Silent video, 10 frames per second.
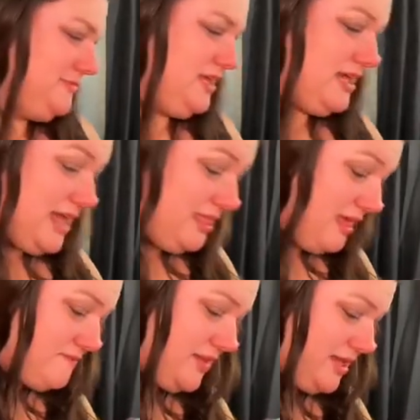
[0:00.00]
and I
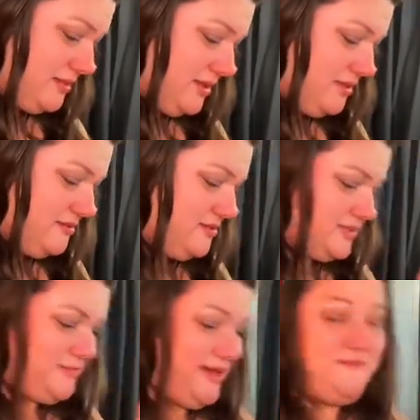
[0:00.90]
love vanilla.
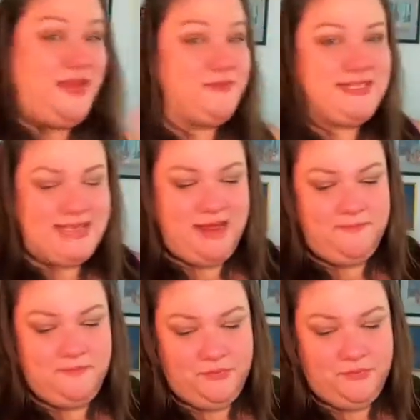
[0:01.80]
It's my favorite scent.